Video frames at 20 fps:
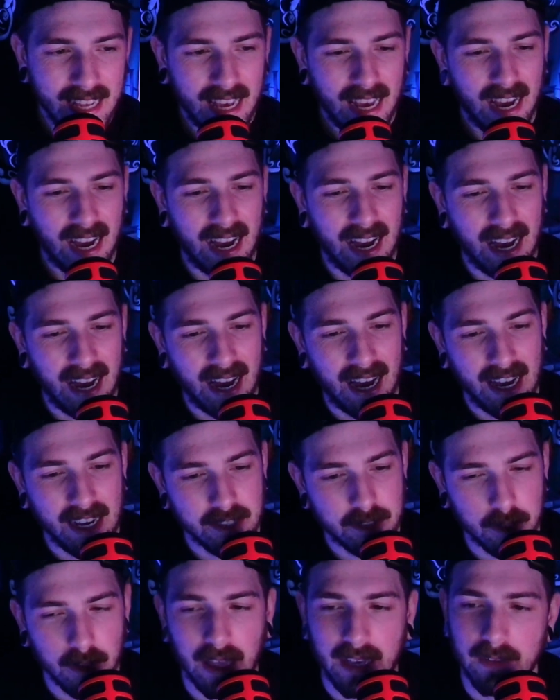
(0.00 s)
So
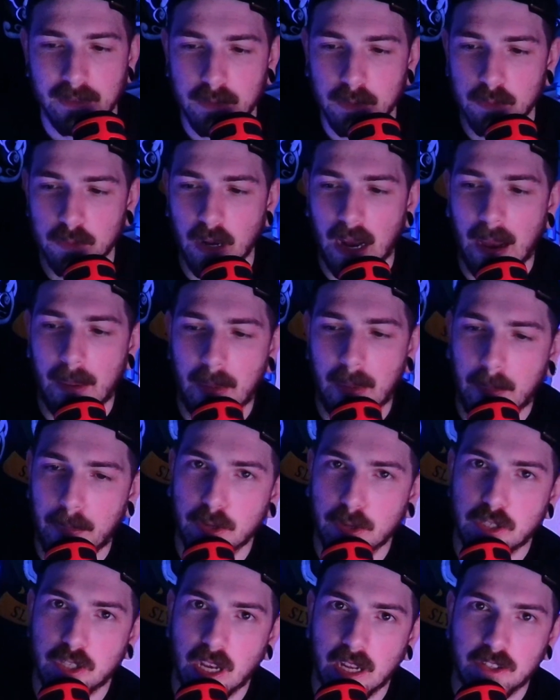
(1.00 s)
like and subscribe. I
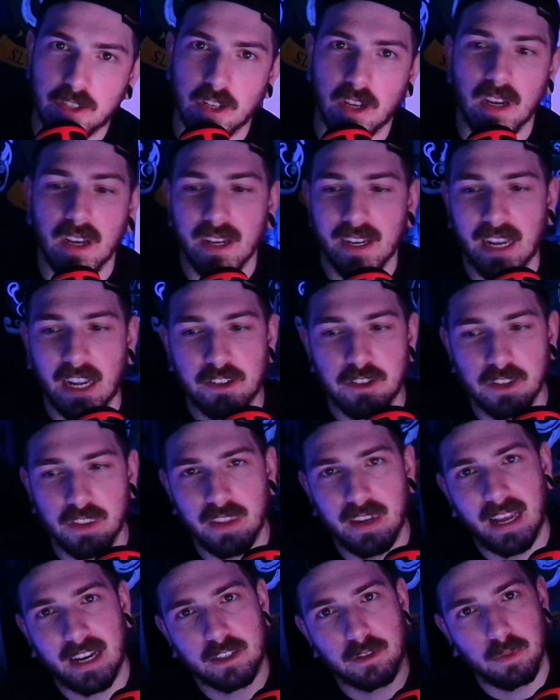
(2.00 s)
appreciate you. Catch you in the
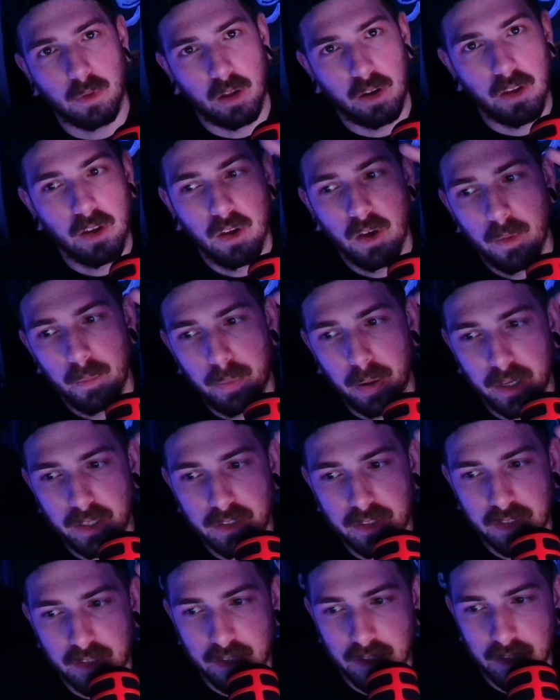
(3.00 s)
next one. Peace.